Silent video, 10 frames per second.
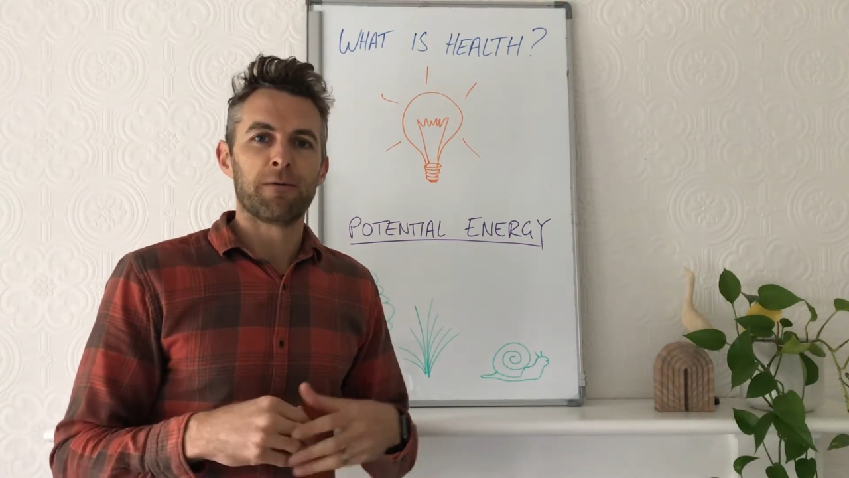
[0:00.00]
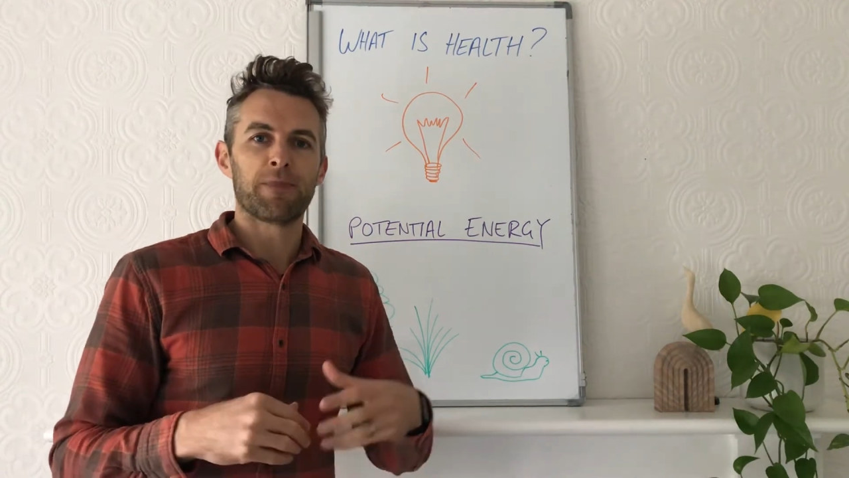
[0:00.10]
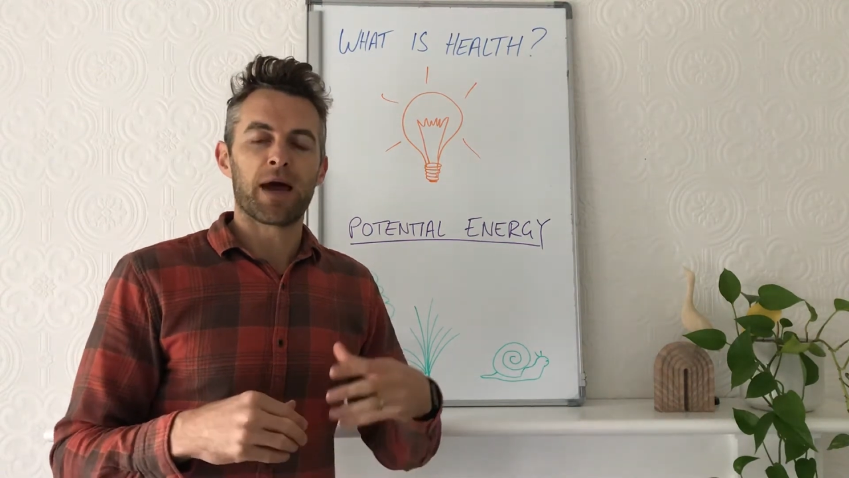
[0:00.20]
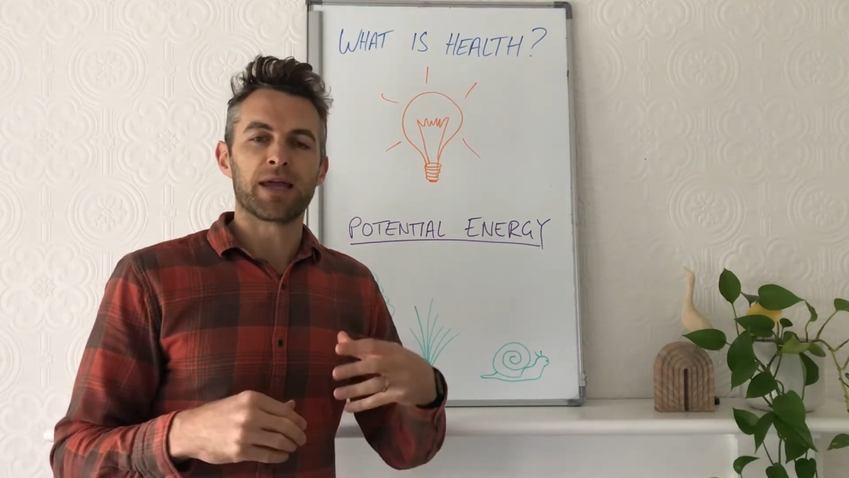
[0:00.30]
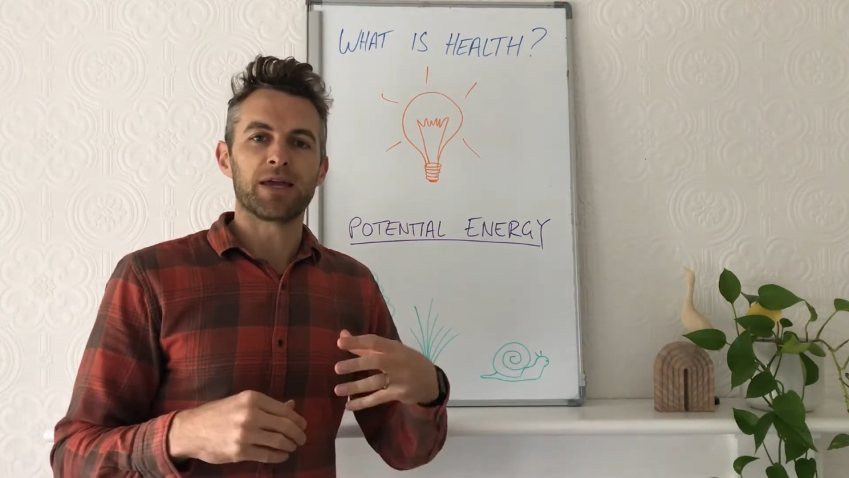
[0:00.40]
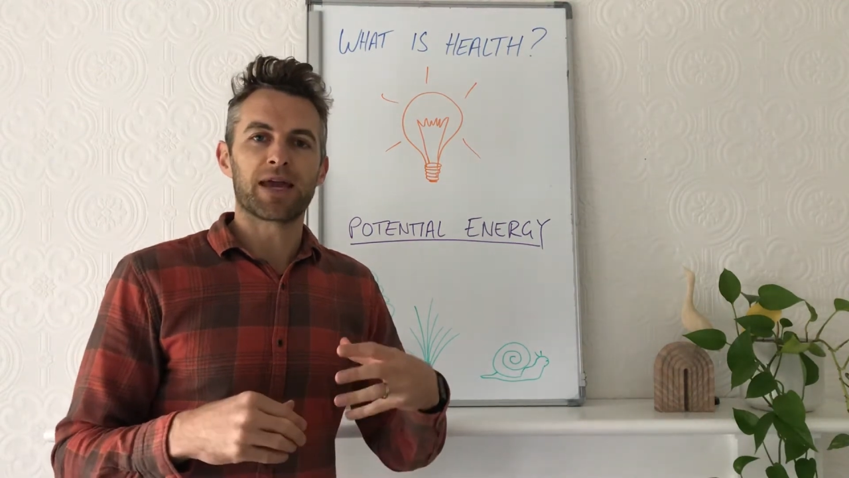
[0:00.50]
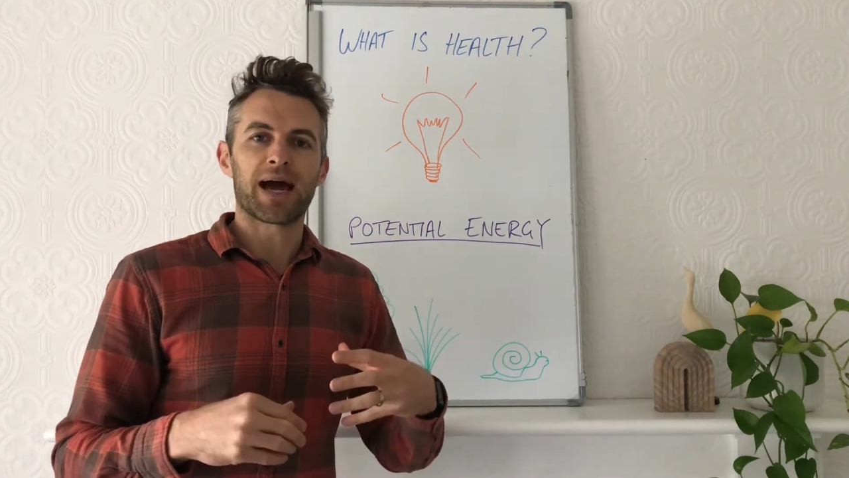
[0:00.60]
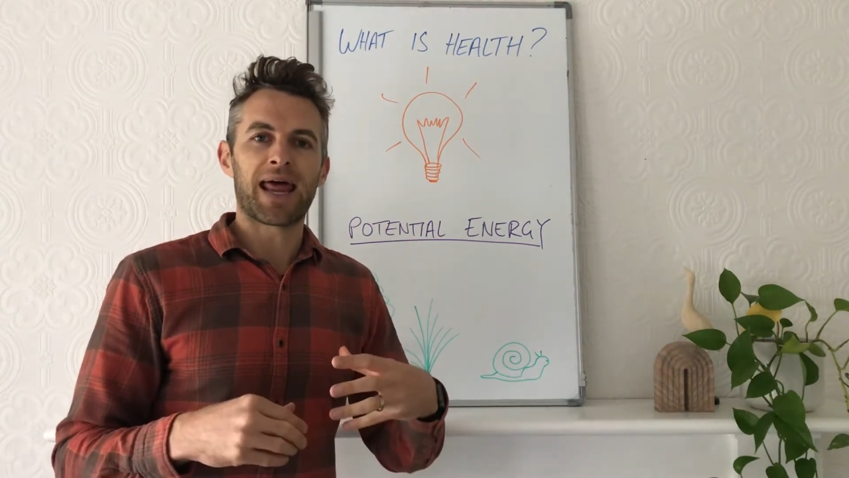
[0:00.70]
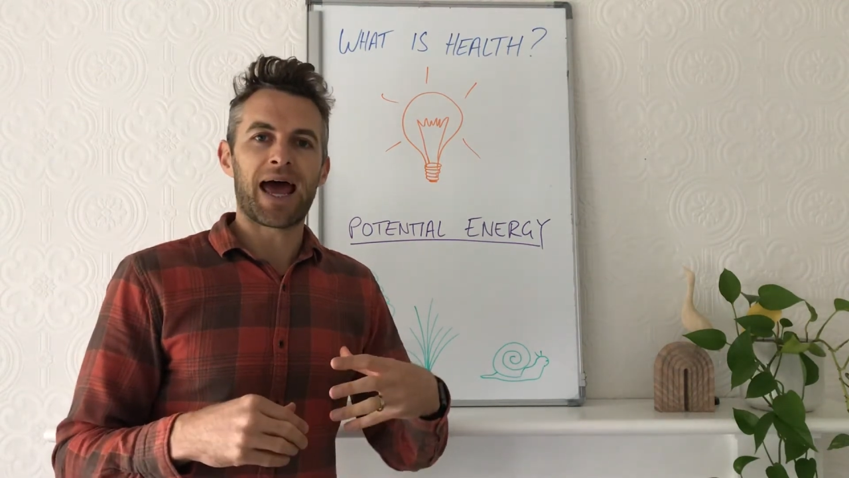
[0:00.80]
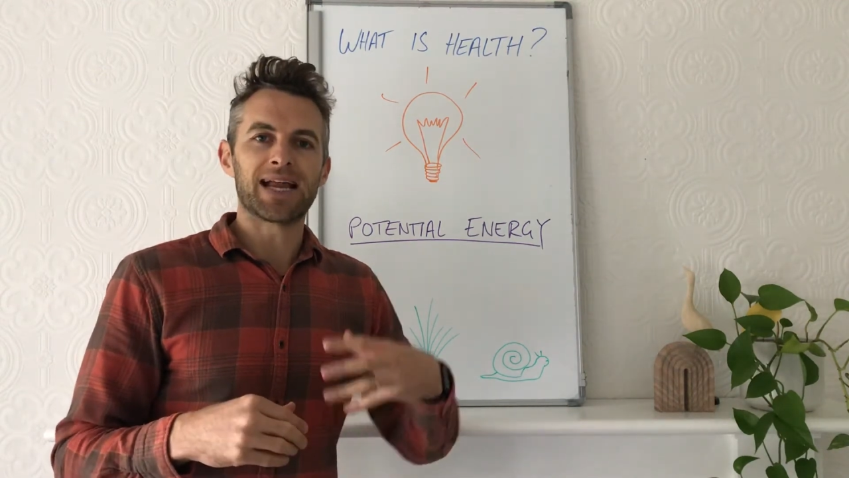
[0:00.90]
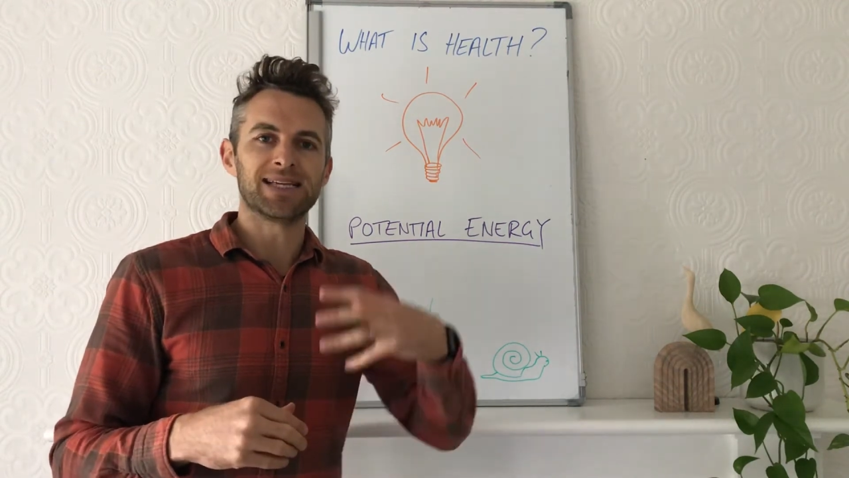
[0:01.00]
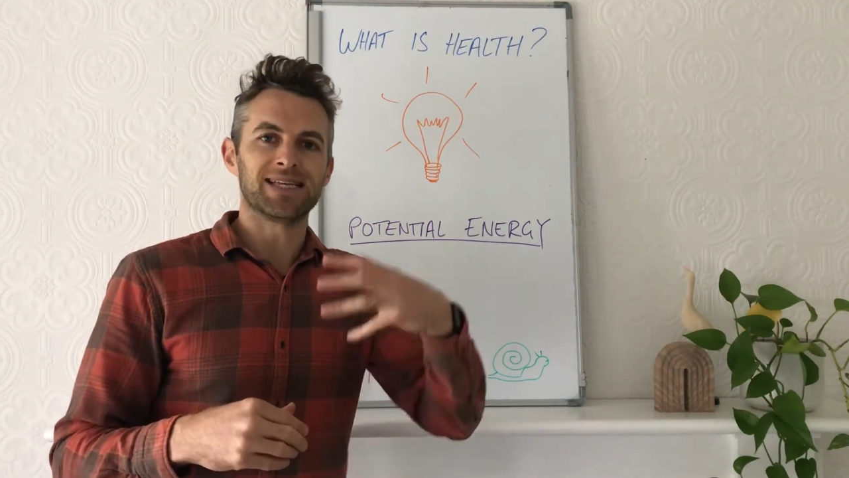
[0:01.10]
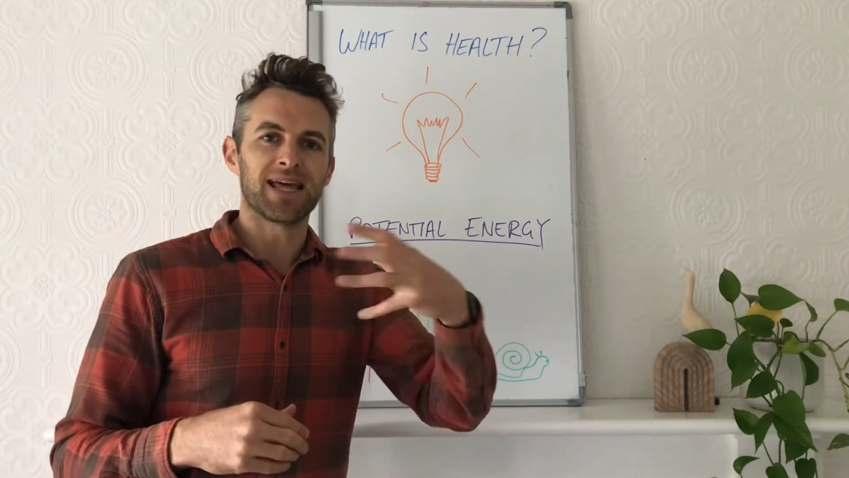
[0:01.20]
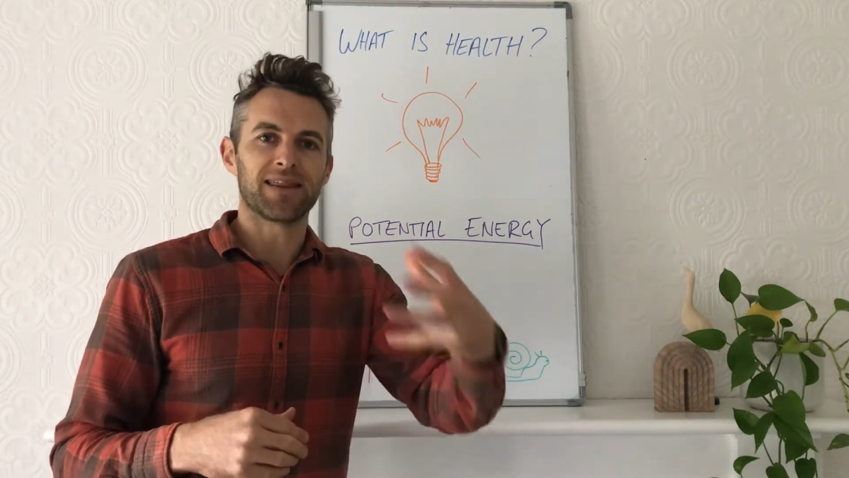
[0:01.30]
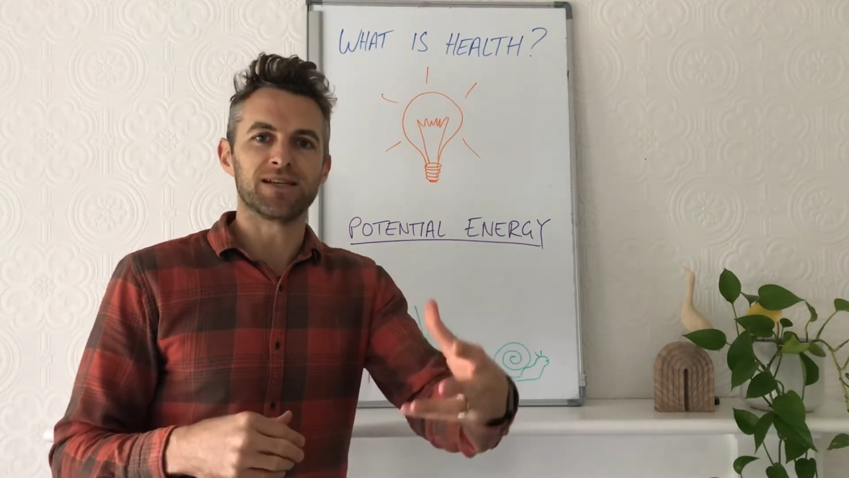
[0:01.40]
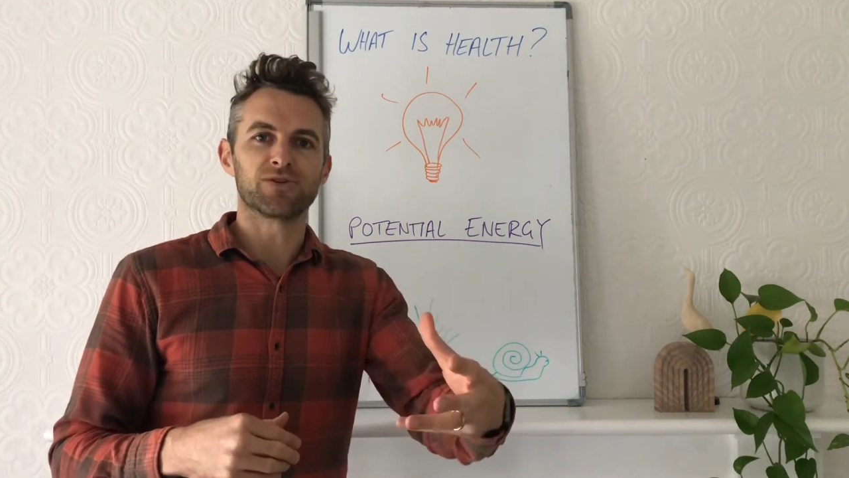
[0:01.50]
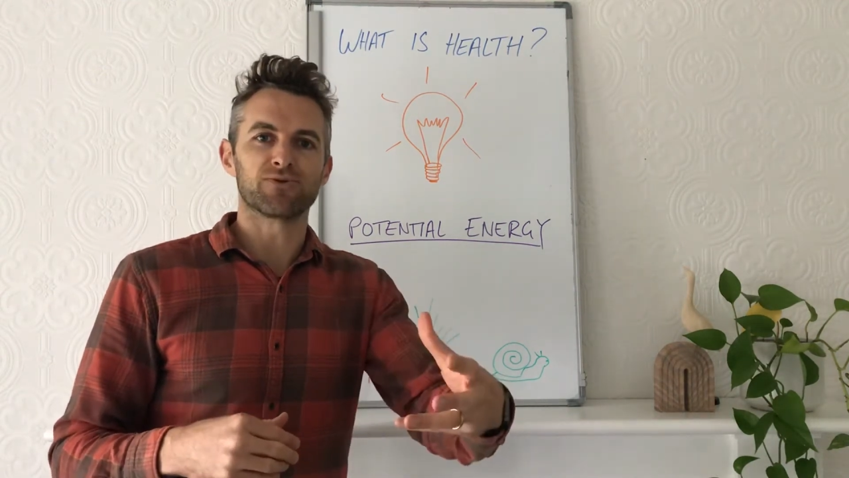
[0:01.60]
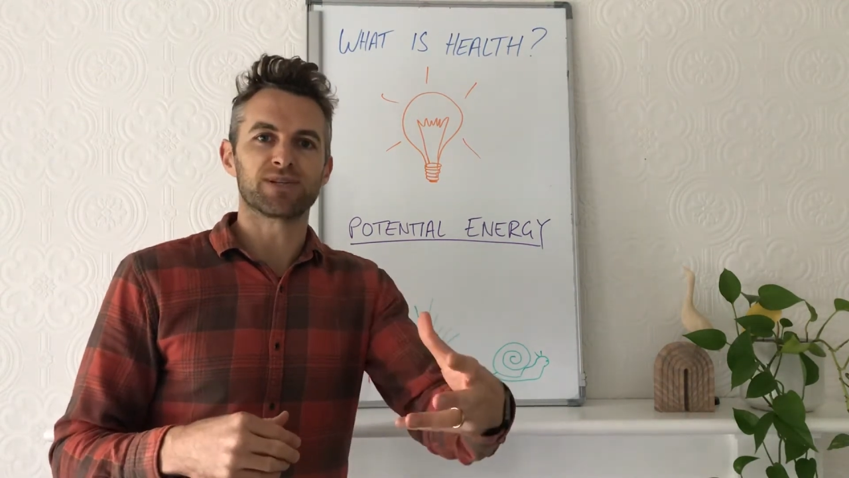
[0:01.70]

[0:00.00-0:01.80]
that you can't add death into